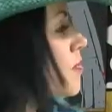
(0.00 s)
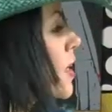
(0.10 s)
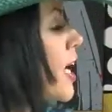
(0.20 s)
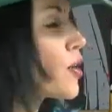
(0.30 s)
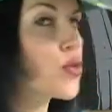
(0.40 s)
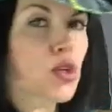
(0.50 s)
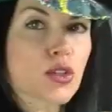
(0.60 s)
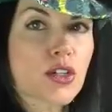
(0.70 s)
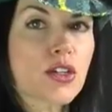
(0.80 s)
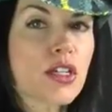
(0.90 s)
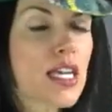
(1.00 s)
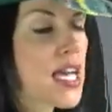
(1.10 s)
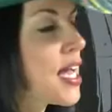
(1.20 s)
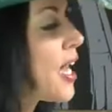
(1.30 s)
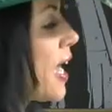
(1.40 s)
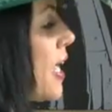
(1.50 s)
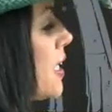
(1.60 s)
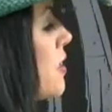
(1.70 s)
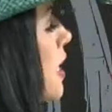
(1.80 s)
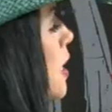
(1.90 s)
a ruler
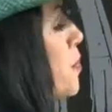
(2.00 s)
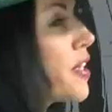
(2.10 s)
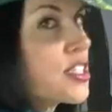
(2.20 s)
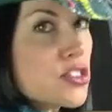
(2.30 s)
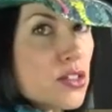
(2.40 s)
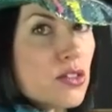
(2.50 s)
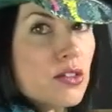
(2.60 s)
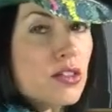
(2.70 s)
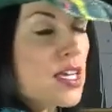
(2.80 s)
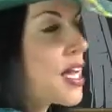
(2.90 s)
and a pencil,